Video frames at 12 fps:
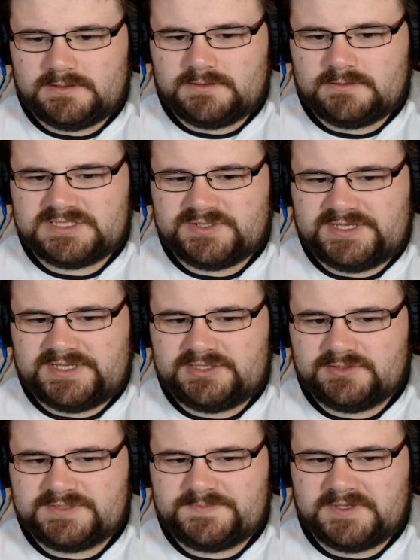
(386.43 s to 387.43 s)
So he
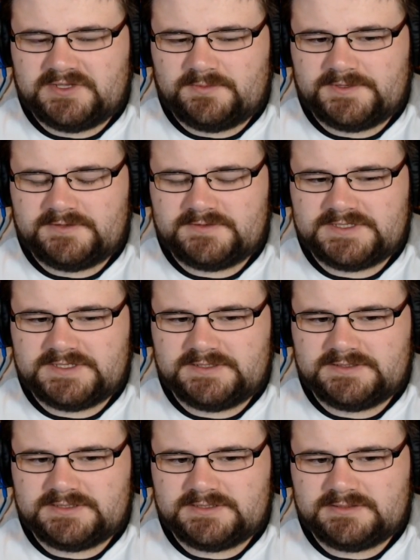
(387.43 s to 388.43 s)
does pick up on those
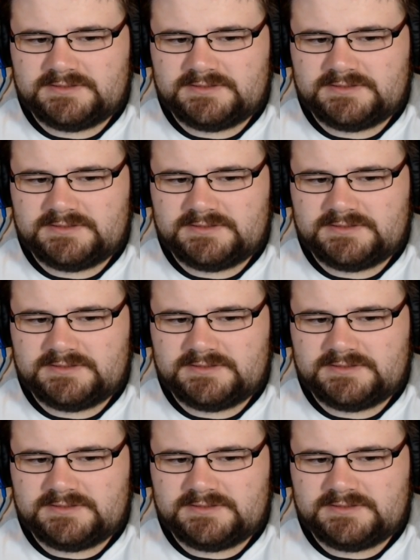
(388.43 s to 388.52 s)
things.